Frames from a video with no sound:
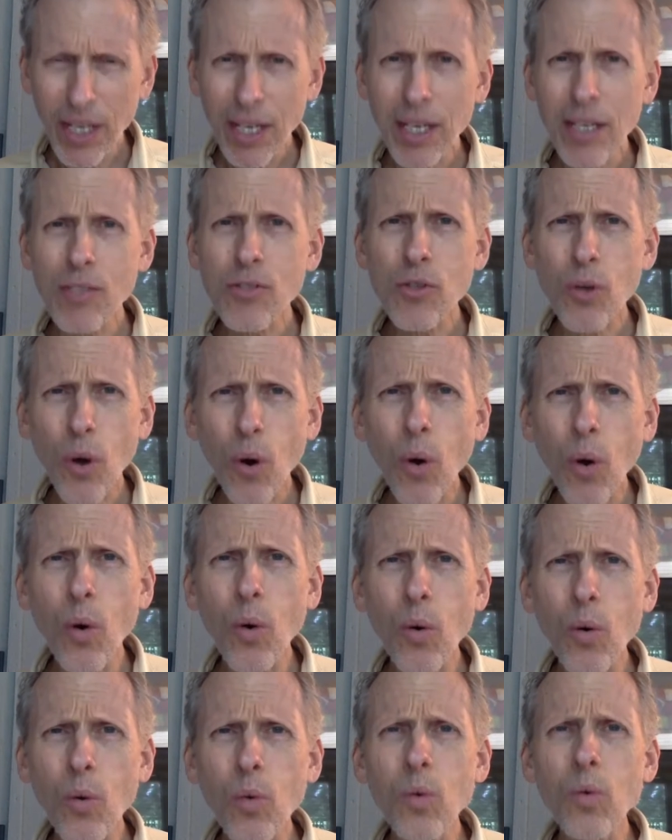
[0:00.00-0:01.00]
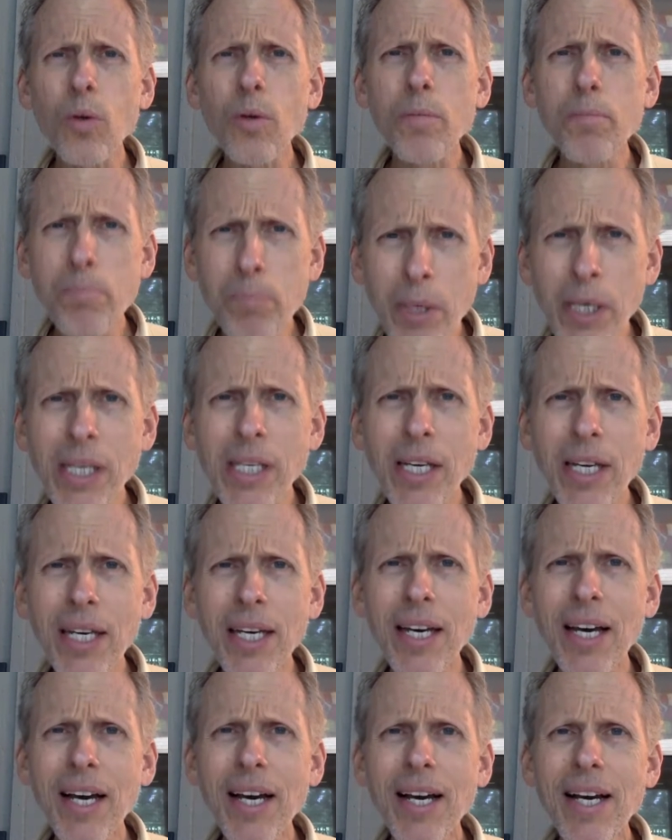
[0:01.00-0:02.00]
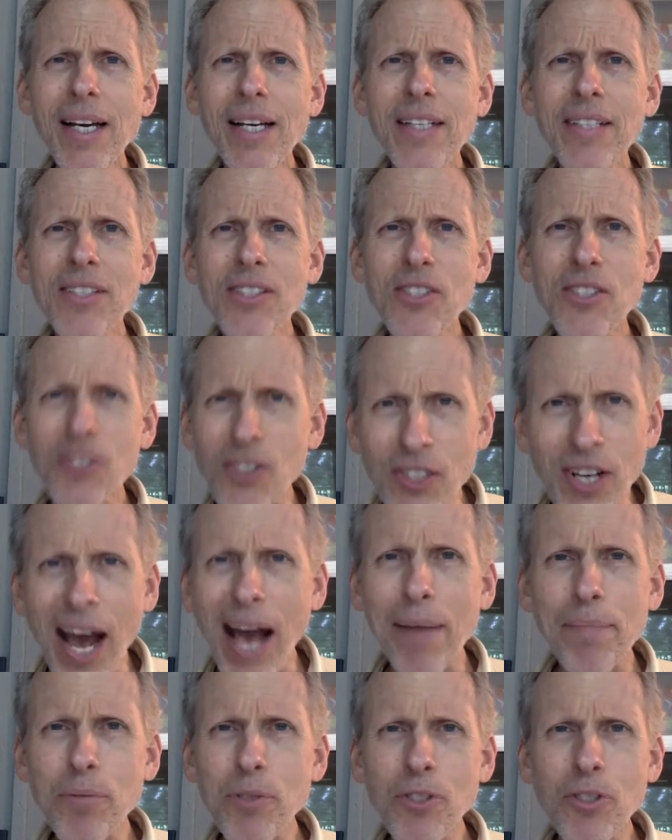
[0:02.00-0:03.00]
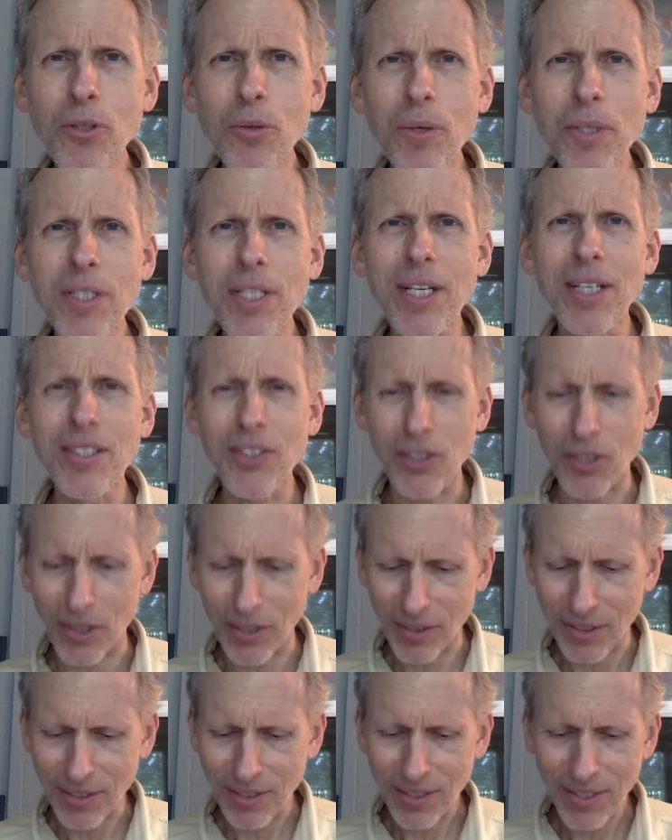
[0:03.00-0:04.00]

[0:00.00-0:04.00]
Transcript: his whole being snaps to attention.